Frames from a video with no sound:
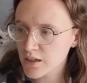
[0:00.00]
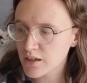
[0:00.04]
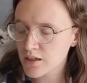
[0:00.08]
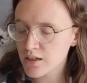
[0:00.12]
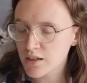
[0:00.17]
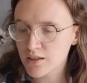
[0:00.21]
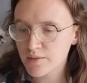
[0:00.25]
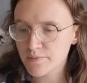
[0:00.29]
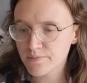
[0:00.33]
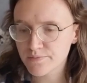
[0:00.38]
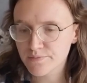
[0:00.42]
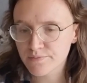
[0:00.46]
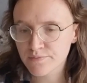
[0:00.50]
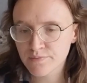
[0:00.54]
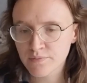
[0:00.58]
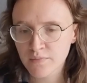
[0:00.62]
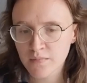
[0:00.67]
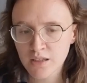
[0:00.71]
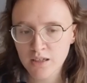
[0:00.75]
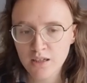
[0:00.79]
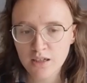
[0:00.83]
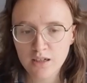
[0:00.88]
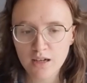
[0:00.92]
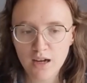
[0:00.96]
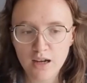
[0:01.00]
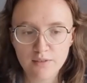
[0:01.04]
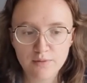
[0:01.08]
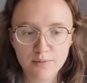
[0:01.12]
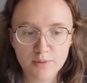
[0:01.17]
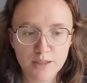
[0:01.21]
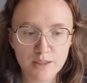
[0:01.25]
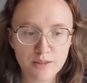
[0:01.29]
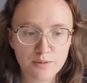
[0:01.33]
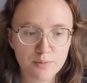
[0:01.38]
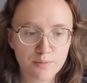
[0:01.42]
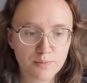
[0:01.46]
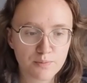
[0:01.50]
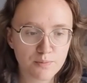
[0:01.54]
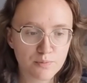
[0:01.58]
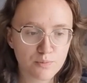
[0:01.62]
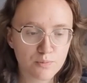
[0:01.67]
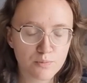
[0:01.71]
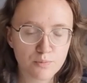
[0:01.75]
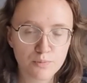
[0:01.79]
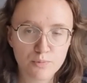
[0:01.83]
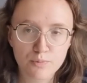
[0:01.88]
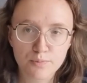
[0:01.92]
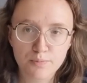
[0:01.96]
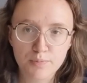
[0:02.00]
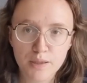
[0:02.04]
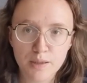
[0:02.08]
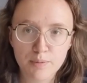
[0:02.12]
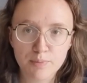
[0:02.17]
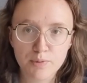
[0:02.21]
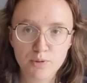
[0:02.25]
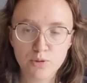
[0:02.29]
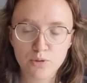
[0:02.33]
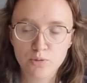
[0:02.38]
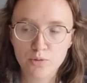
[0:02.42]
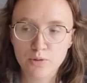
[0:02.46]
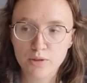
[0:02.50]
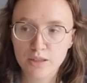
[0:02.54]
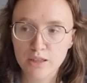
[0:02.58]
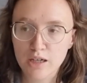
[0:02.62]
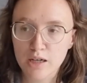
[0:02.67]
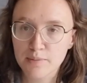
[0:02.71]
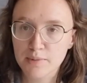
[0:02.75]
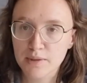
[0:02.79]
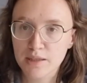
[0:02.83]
I've met people who are now